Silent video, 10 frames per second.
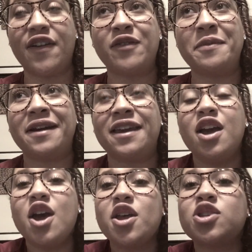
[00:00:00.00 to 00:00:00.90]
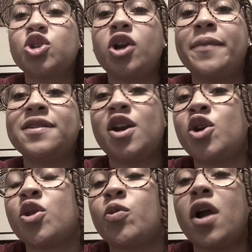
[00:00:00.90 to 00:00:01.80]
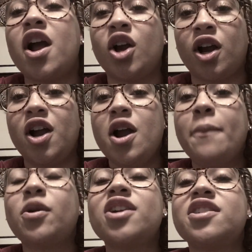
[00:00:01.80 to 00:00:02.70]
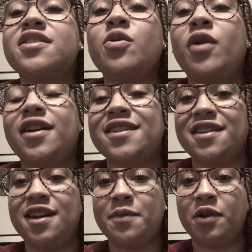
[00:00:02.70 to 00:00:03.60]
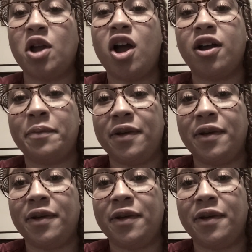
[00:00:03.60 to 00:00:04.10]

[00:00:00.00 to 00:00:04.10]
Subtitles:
Everybody scrapes it under the rug or brushes it where it doesn't need to belong,